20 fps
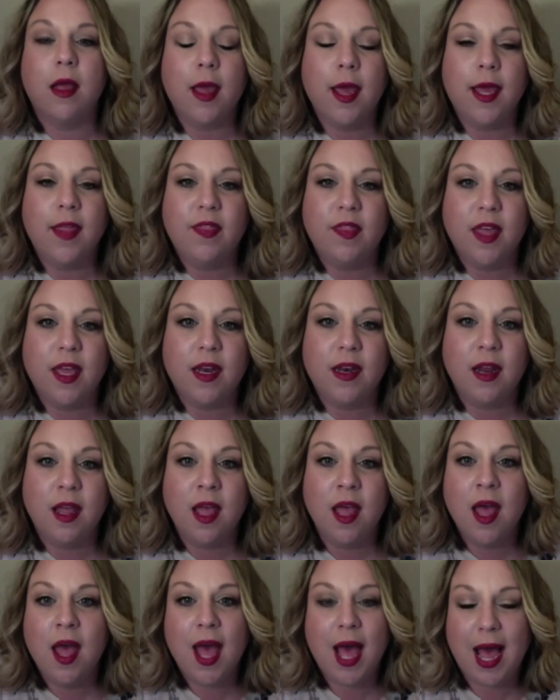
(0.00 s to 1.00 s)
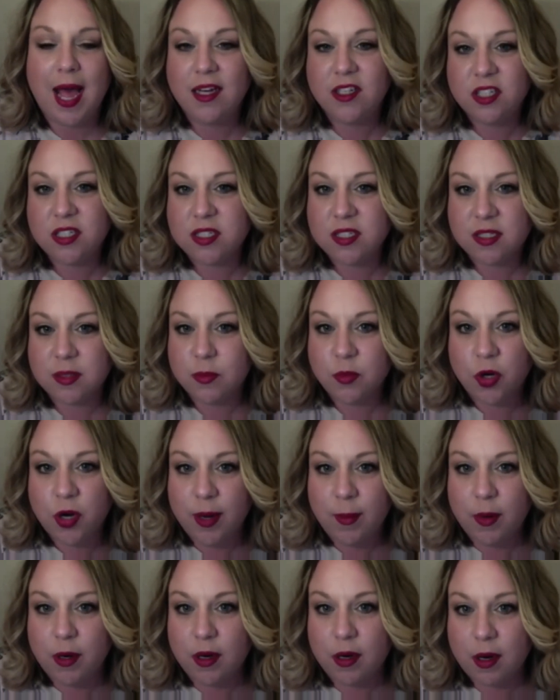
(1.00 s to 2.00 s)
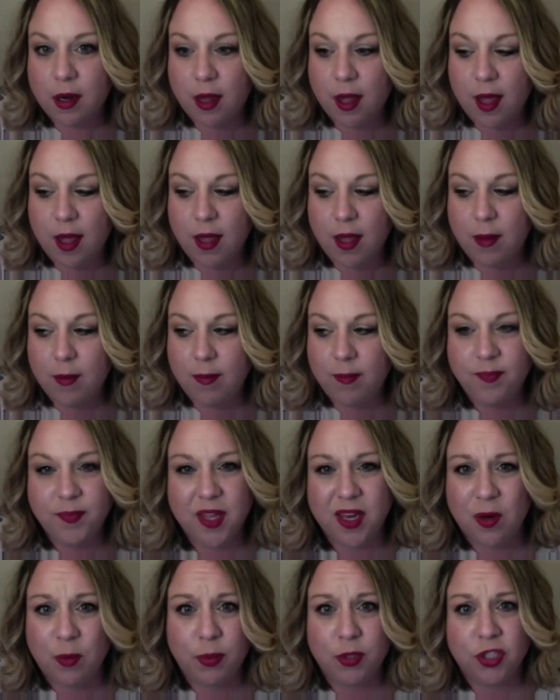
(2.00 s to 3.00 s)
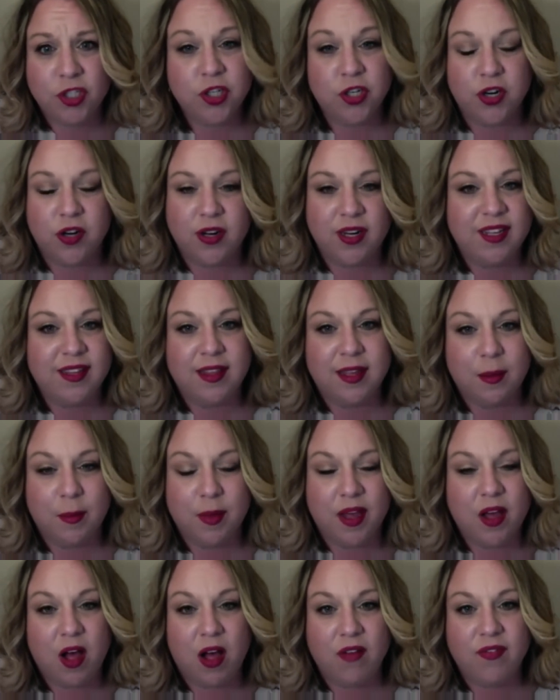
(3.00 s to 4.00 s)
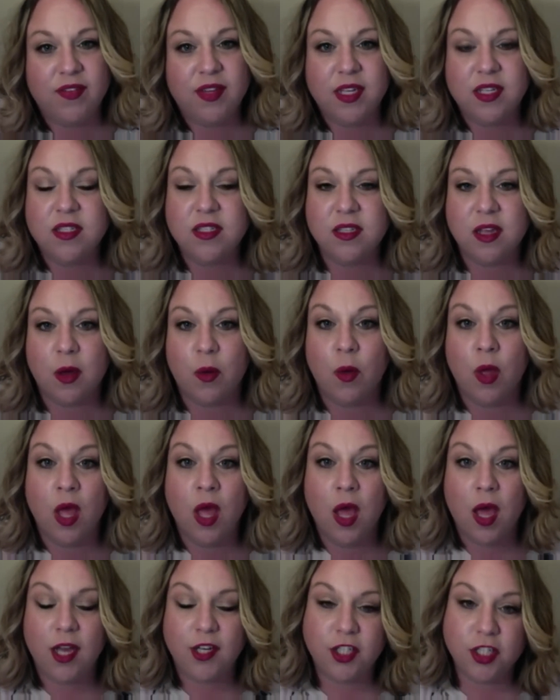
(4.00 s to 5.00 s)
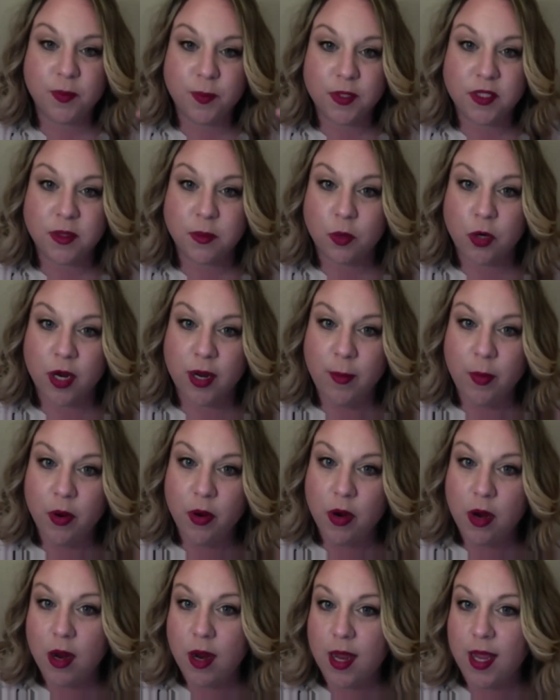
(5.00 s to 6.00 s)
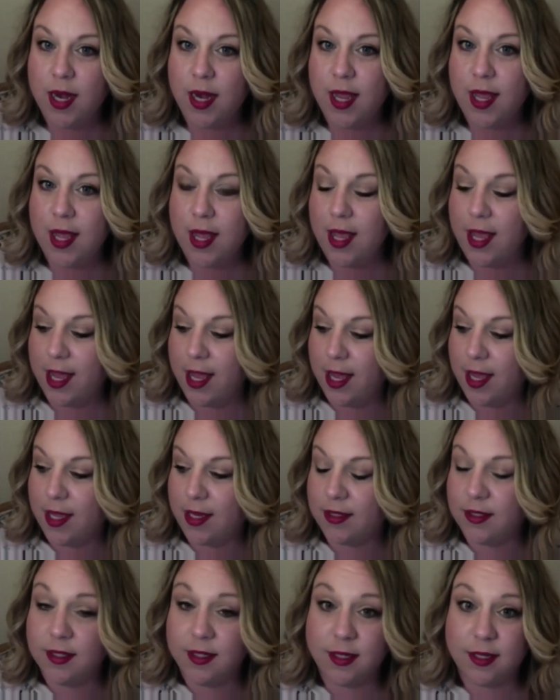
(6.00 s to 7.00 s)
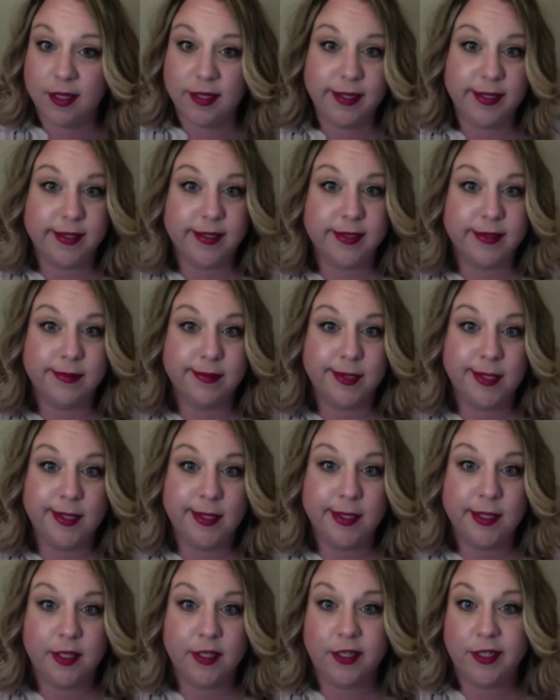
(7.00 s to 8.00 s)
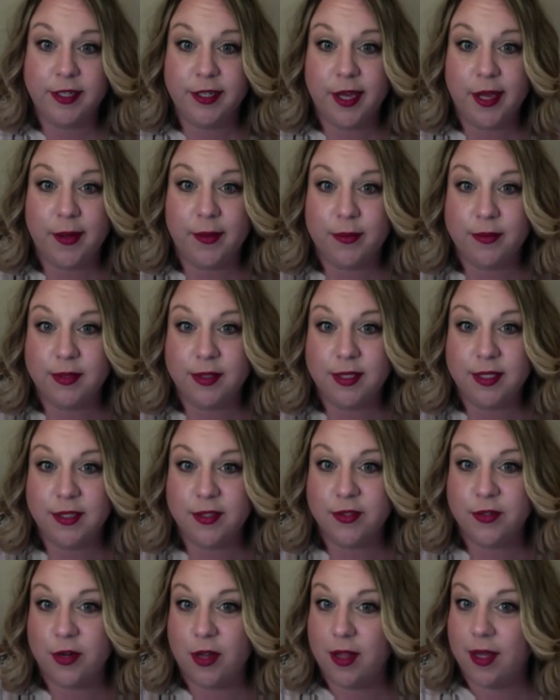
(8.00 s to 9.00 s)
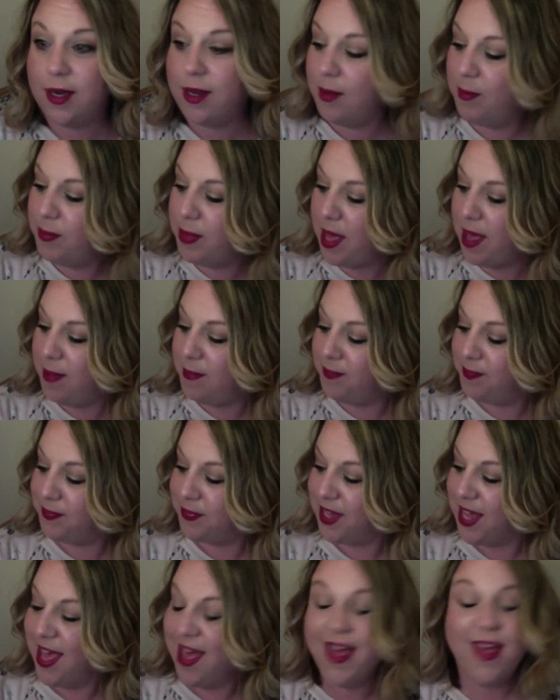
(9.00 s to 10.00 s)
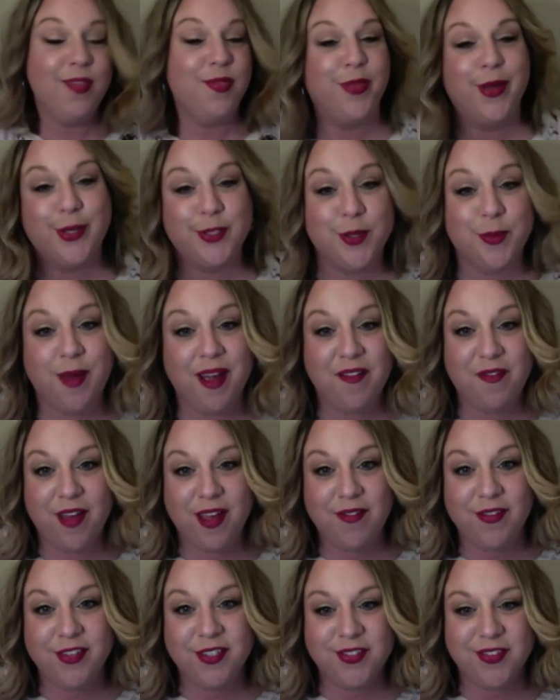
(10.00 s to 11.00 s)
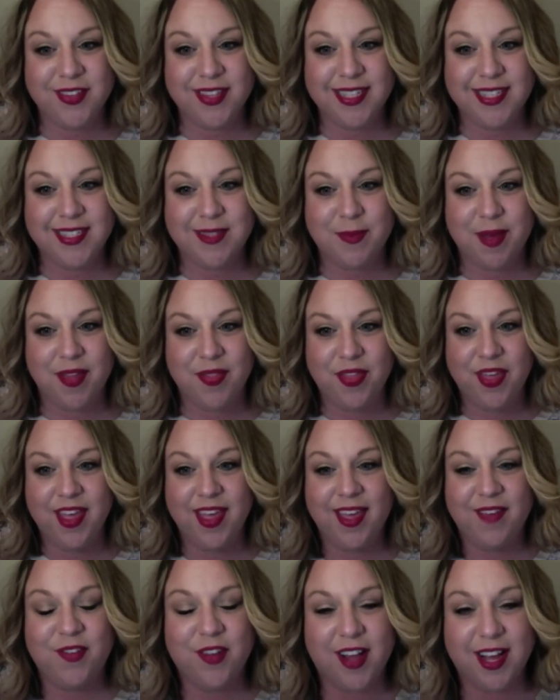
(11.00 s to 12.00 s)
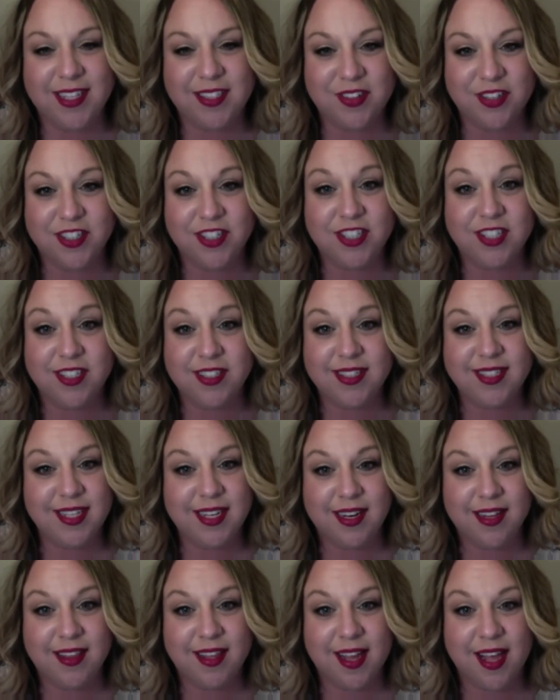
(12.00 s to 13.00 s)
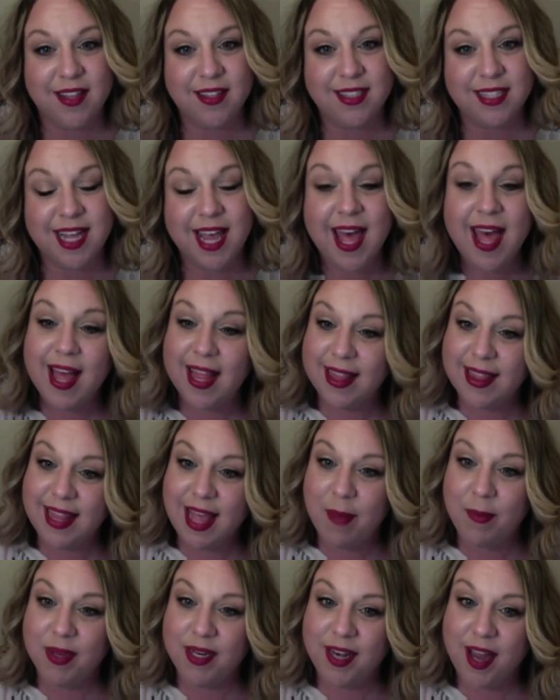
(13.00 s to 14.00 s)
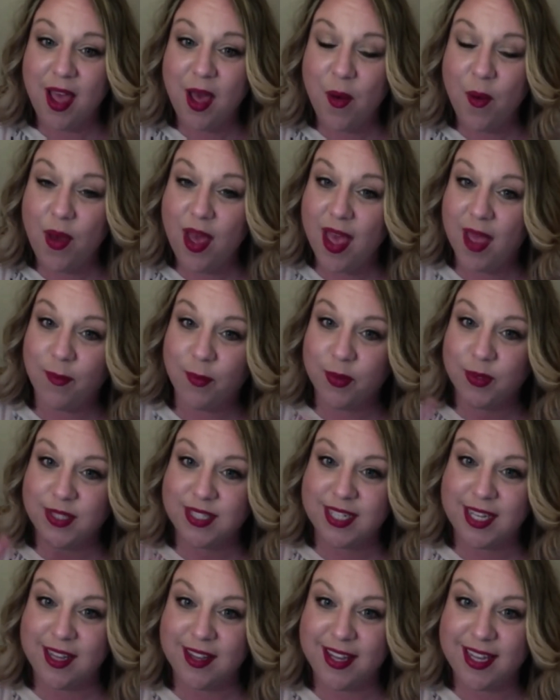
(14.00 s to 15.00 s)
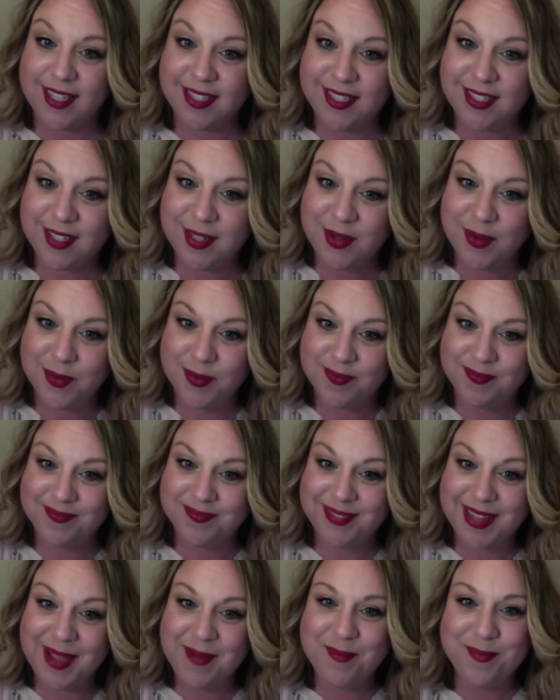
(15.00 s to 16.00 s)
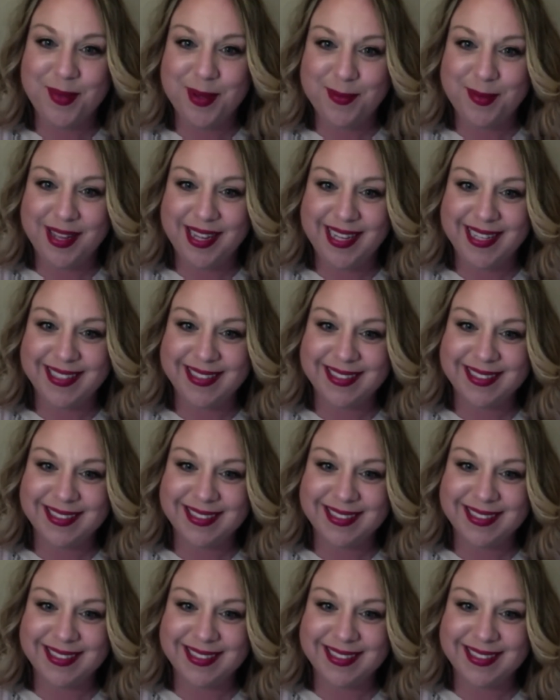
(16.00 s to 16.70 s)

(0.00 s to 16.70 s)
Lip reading: And then I just some creamer. I don't put sugar or anything in my coffee, so I just put some creamer in it, and it is good to go. Stick straw in it. But those are my favorites for this month. If you guys are interested in seeing anything else, let me know, and we'll see you again soon. Bye-bye.